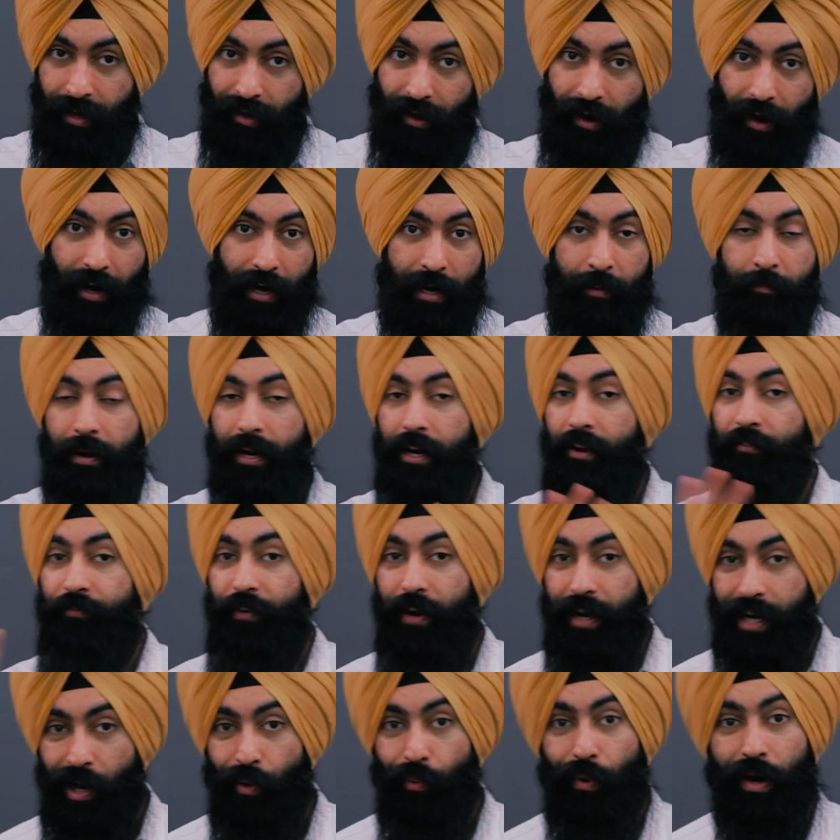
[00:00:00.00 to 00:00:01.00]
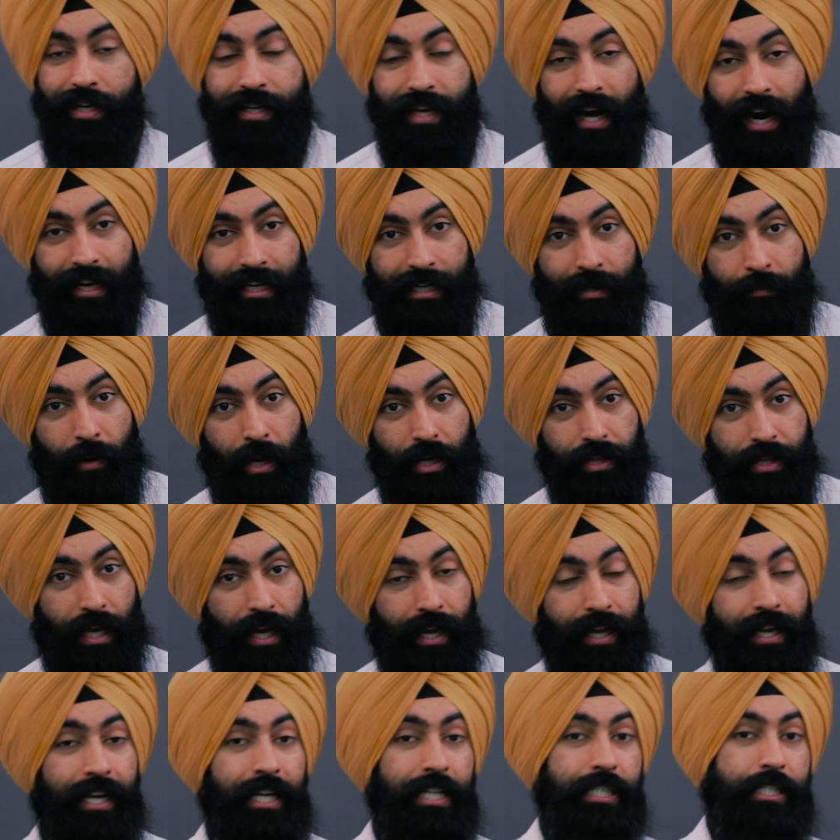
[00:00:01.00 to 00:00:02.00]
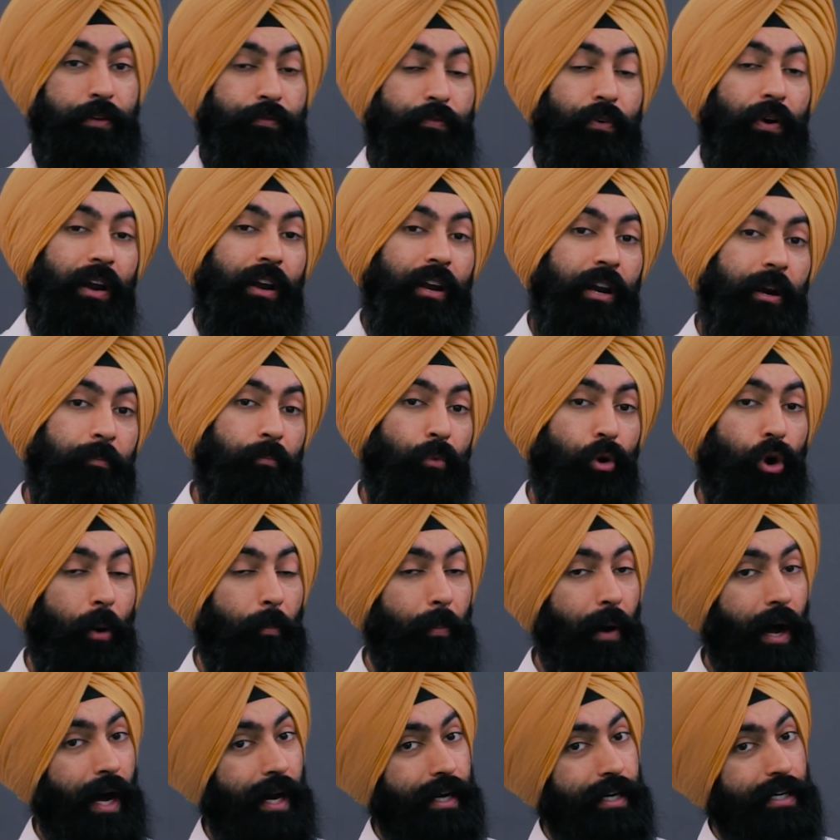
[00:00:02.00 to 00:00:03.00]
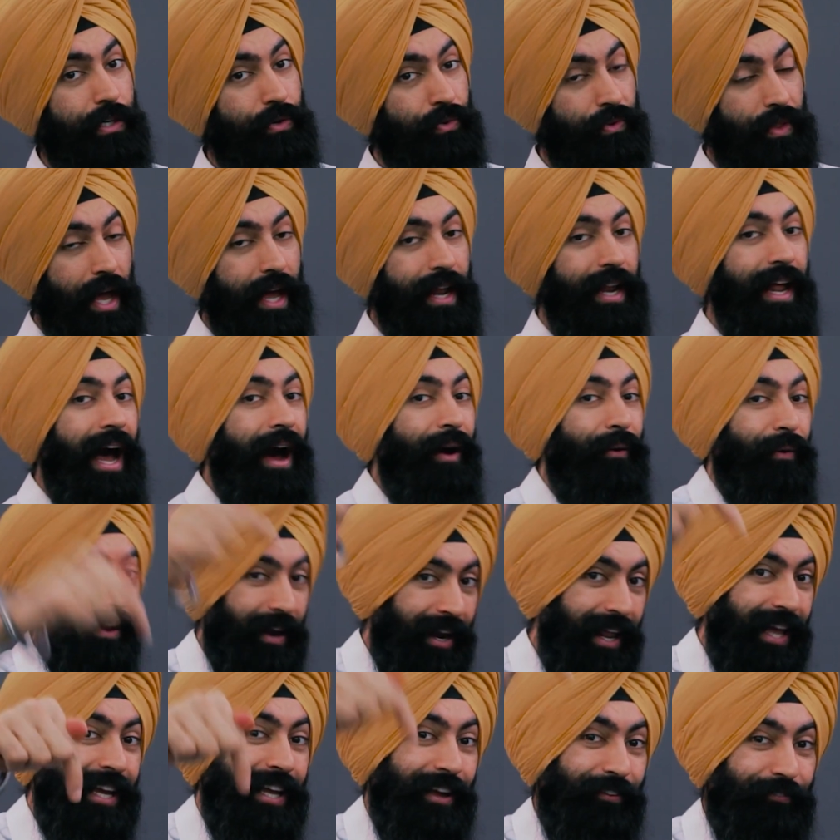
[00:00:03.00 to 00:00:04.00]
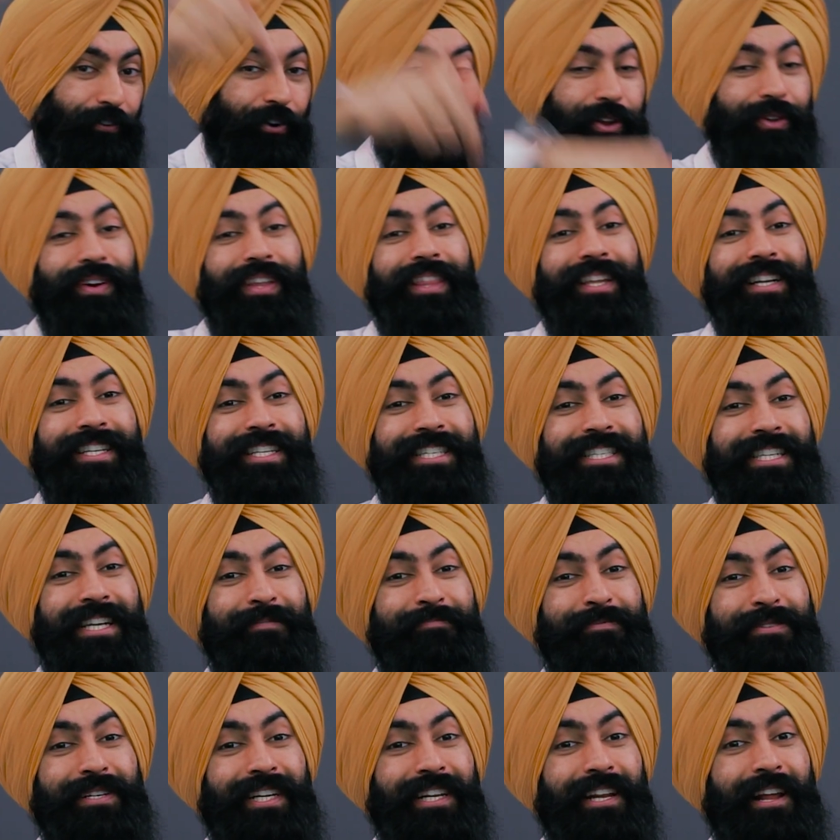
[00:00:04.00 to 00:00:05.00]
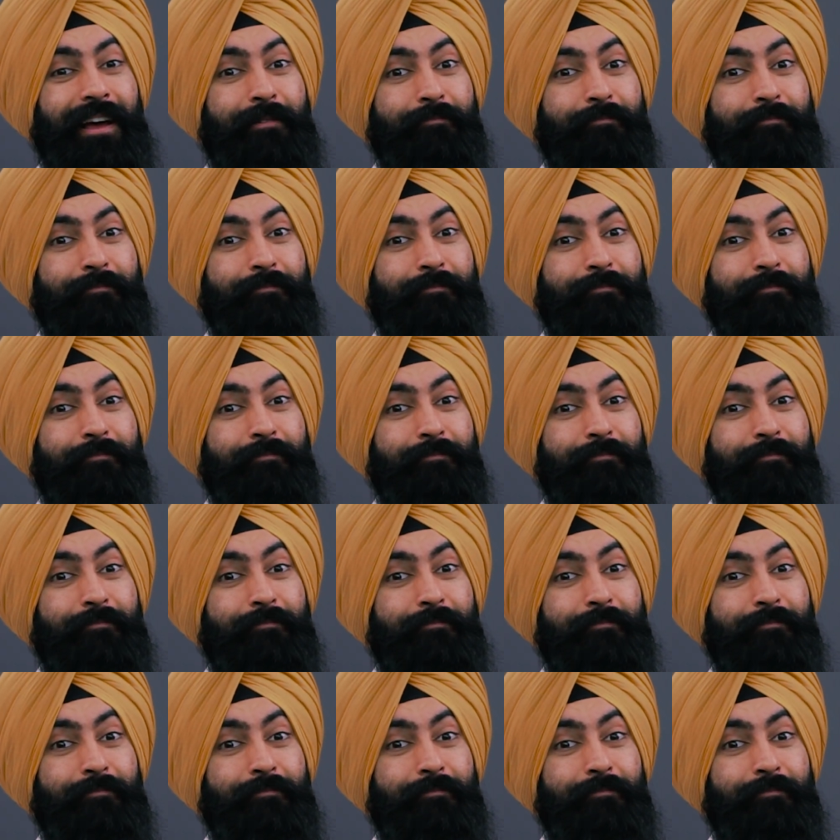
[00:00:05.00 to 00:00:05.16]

I already made a video where I talked about that, so if you want to learn more about how to do that, I will link it for you in the description